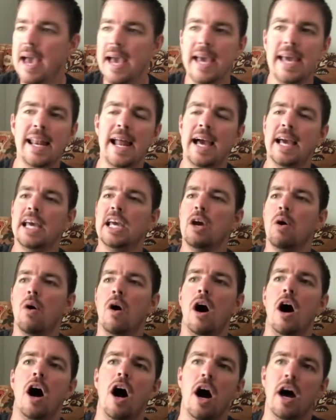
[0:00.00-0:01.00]
And I could
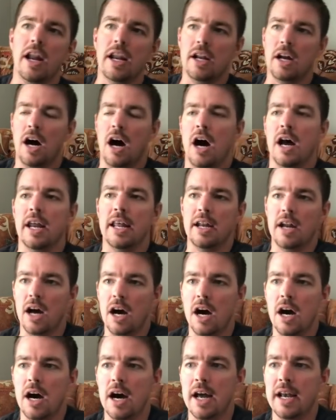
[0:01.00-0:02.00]
go on and on and
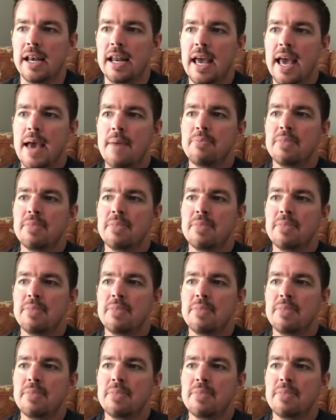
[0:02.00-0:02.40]
on.